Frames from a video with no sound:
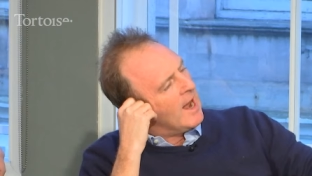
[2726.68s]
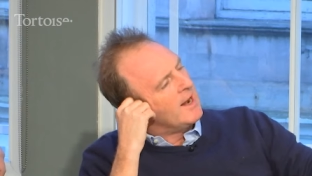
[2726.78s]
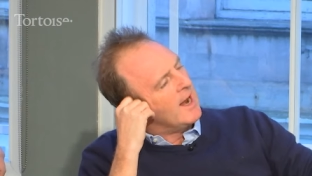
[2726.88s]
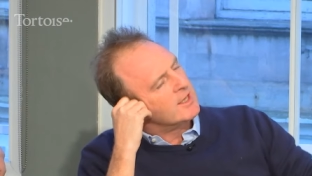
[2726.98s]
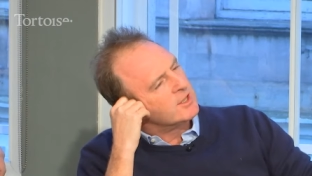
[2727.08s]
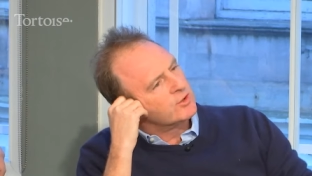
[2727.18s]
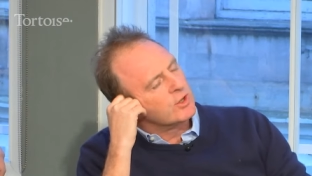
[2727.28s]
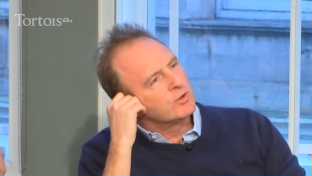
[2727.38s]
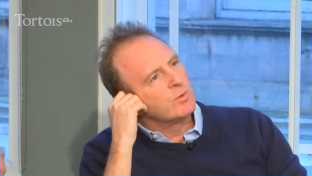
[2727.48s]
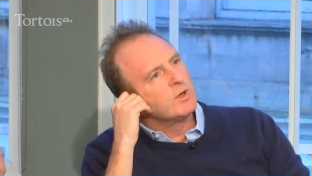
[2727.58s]
And
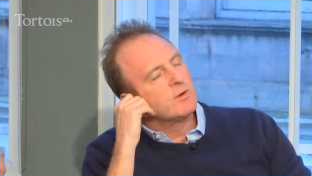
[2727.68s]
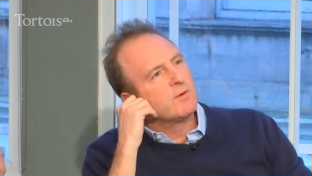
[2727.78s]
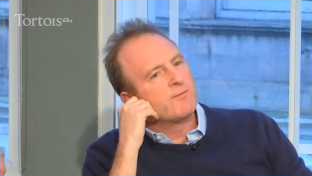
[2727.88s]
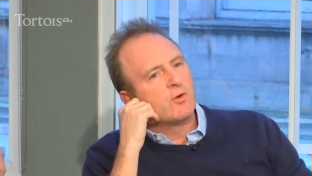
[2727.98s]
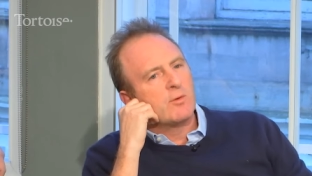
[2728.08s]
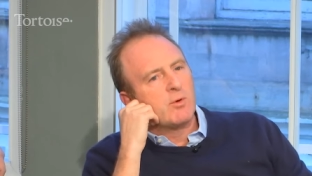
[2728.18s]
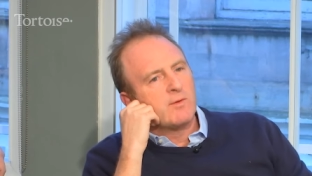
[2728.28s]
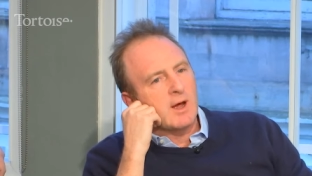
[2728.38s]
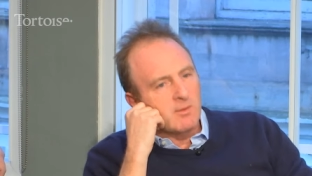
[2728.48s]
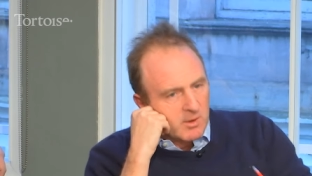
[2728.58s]
Alexandra, I just wanted to follow up on
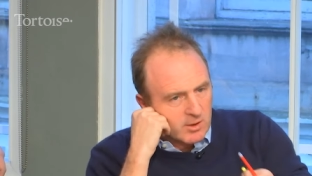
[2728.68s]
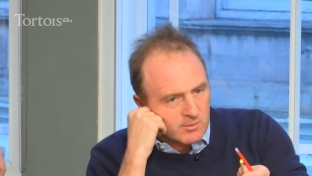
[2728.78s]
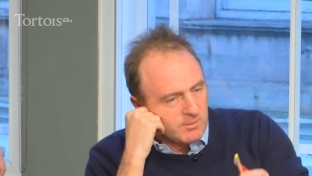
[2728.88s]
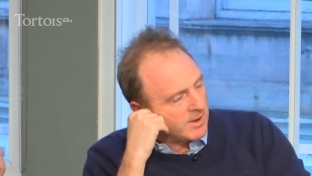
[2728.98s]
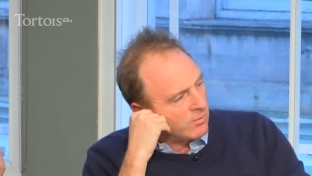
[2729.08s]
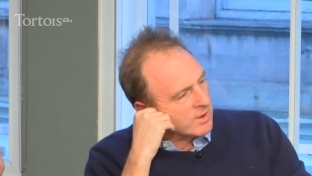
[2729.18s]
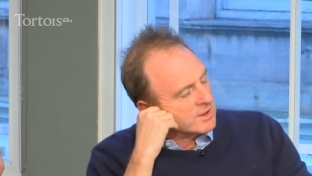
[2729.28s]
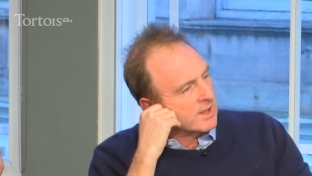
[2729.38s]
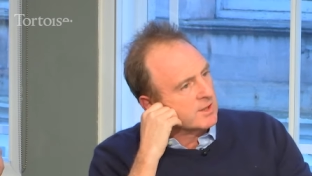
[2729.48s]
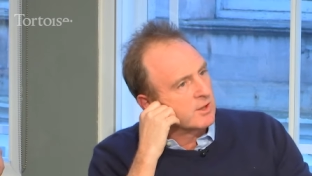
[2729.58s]
that, I'll come back in 1
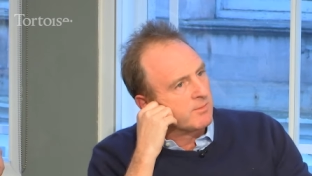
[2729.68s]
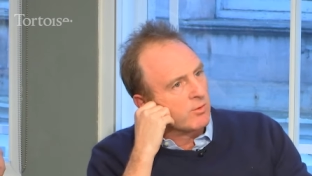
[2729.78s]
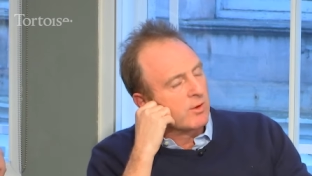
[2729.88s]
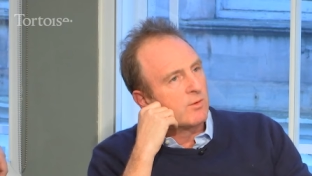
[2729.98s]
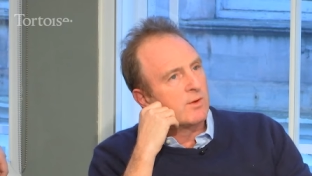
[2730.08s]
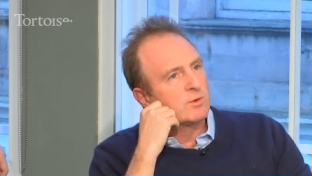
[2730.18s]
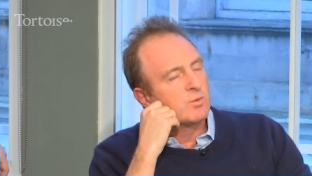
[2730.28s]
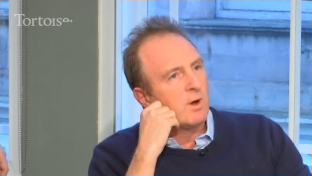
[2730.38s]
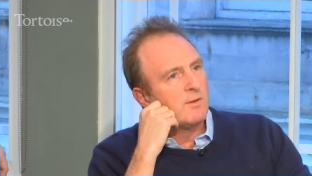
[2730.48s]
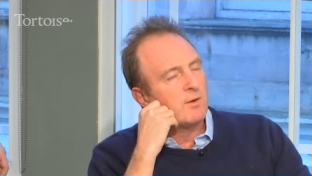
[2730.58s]
second, sir, but there
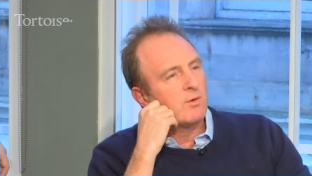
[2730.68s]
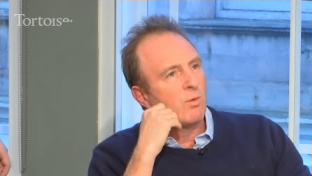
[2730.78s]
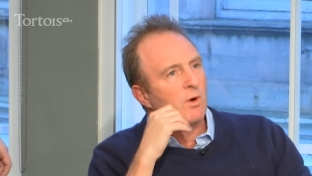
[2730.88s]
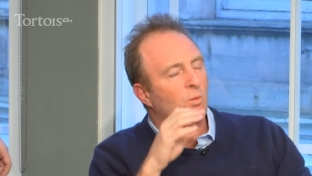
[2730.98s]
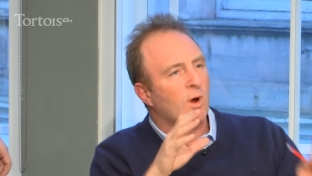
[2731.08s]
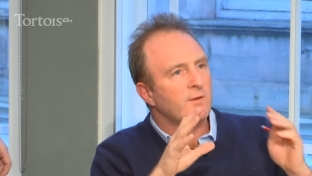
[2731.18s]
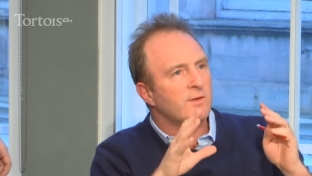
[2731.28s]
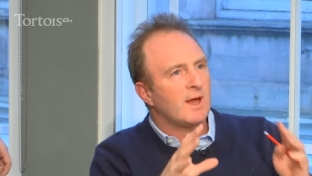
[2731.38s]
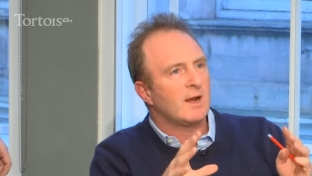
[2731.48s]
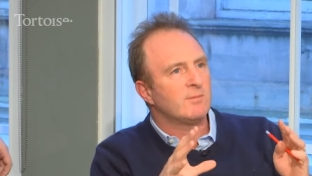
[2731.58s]
was one of
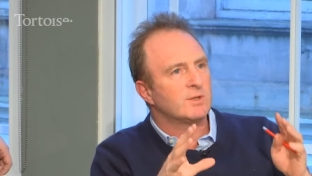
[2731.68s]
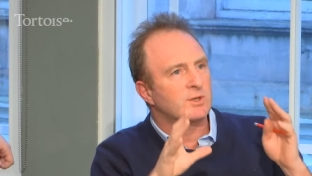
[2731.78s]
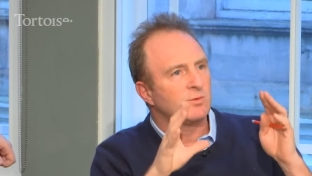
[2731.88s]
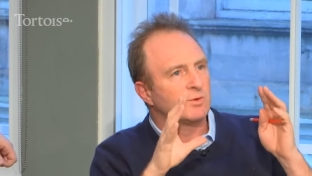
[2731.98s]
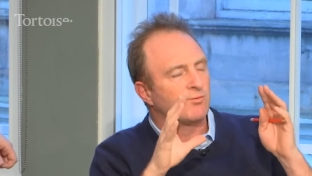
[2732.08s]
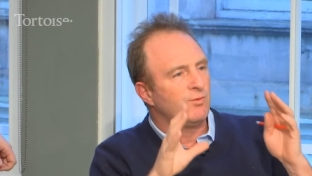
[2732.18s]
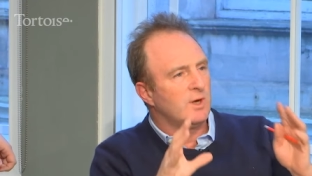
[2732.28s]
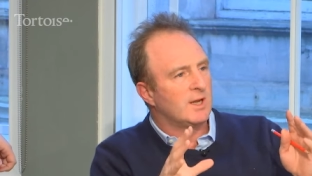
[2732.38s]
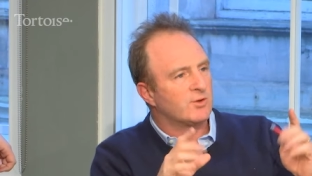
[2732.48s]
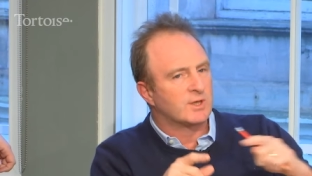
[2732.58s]
the elements that was
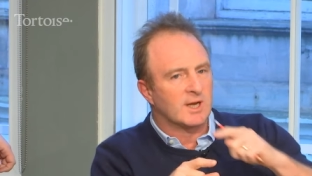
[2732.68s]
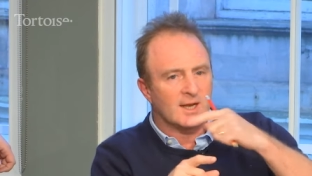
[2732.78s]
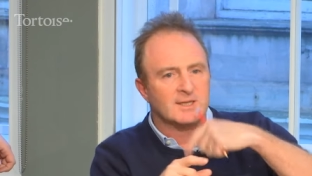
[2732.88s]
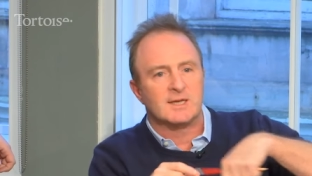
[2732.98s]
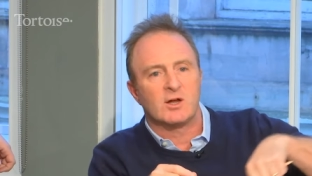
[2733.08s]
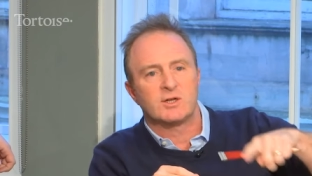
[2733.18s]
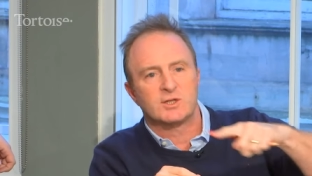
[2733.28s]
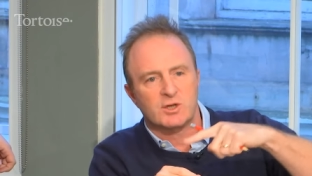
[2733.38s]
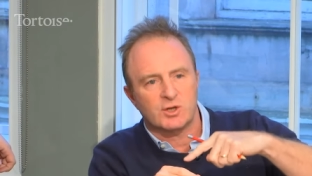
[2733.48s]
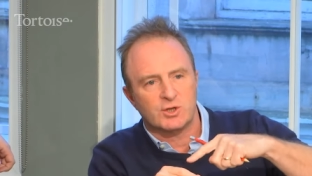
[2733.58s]
really interesting, at least in our
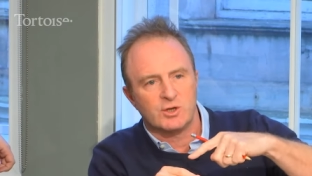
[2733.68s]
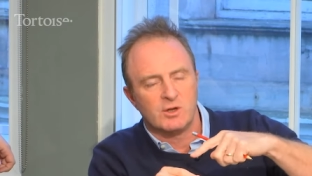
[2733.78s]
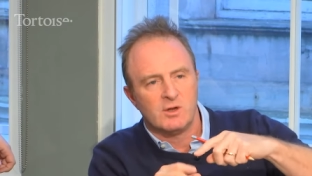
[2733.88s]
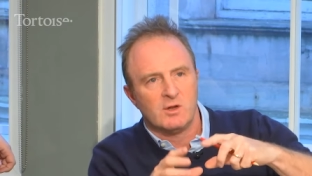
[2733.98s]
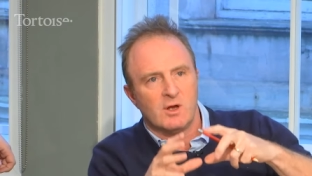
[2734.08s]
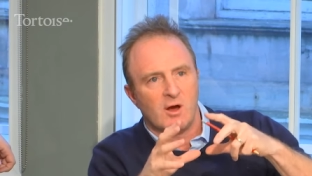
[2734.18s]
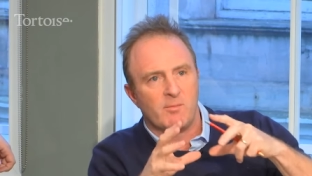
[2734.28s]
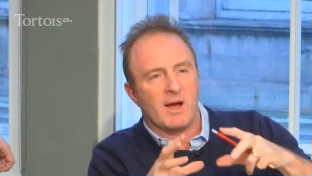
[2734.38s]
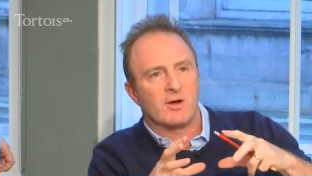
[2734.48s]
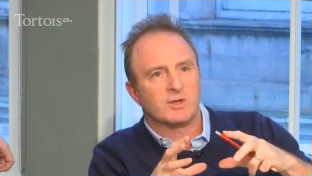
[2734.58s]
discussion
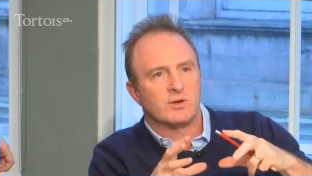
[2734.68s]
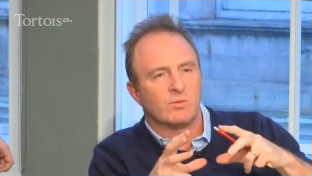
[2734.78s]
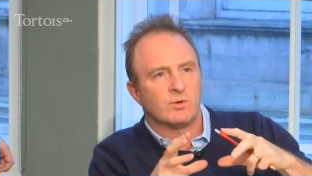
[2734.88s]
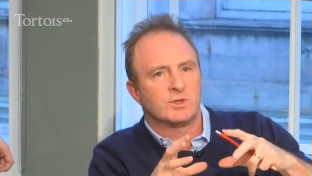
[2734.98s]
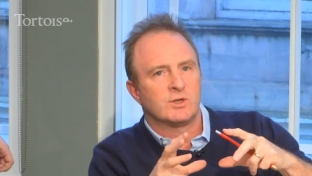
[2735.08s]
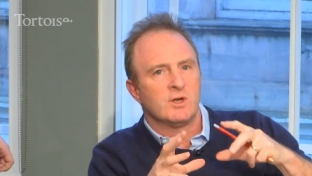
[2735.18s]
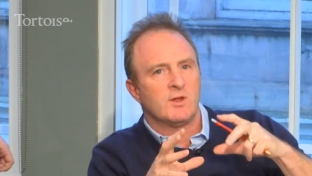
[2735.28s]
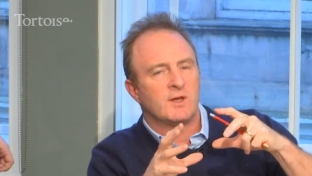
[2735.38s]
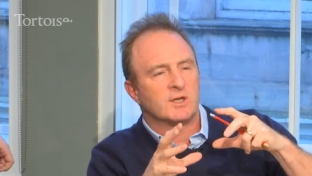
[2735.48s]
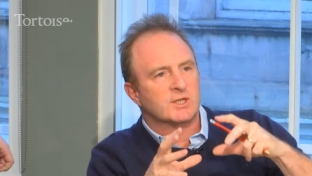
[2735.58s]
about it, was
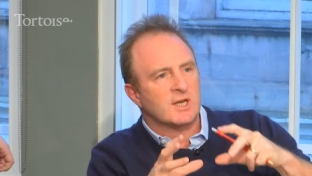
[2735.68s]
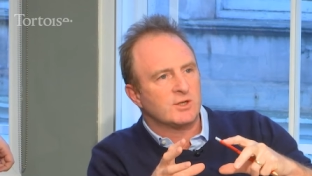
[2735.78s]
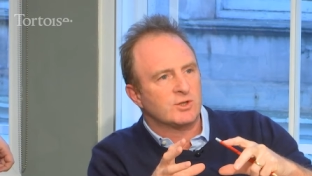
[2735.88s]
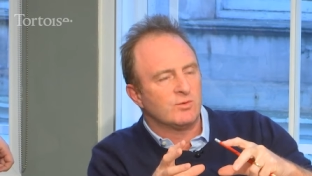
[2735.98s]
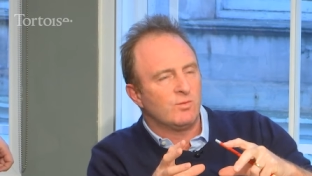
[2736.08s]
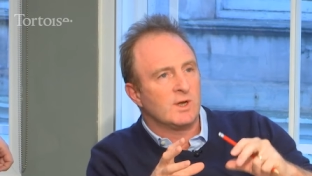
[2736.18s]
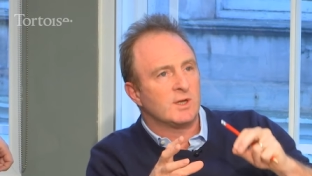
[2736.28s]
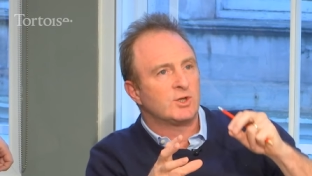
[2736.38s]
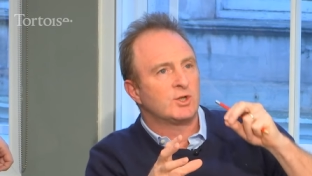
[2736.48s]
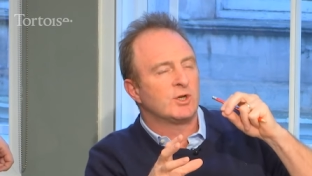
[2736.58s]
the extent to
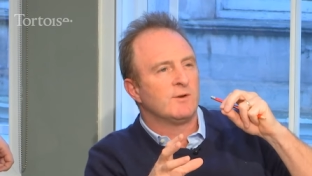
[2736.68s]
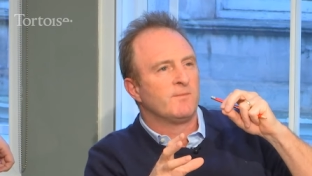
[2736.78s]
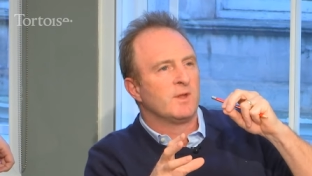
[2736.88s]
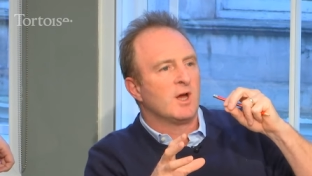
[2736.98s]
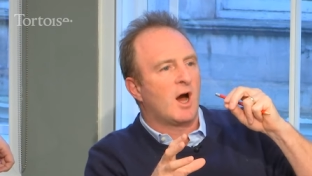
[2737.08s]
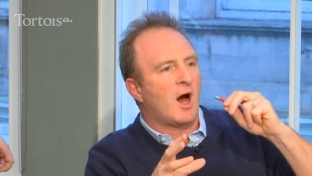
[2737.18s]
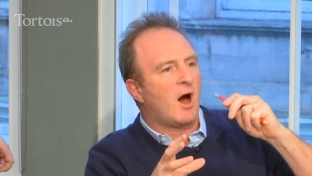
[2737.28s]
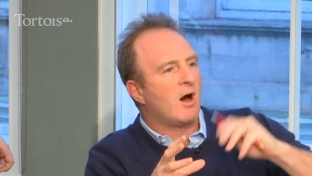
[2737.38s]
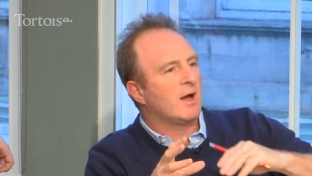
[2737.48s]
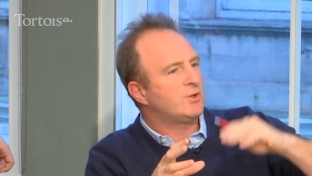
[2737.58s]
which
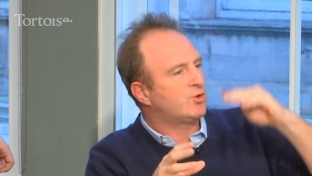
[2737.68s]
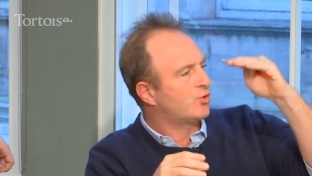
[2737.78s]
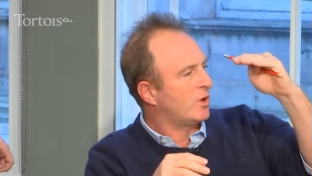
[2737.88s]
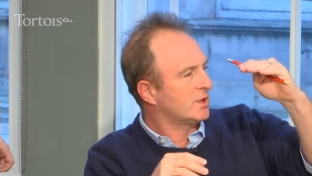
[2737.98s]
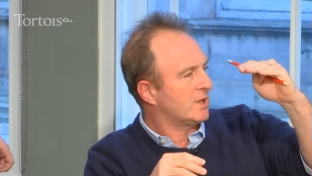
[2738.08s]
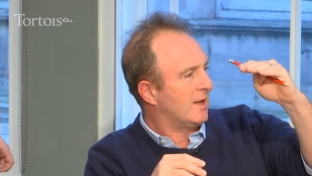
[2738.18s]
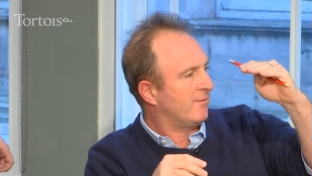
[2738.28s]
high trust